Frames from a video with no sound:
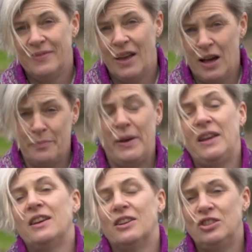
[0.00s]
I am
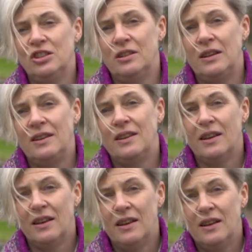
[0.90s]
making a journey
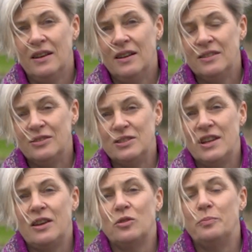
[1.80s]
to
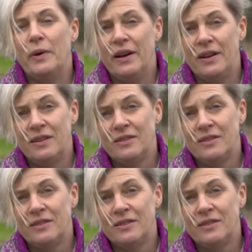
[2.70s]
say goodbye.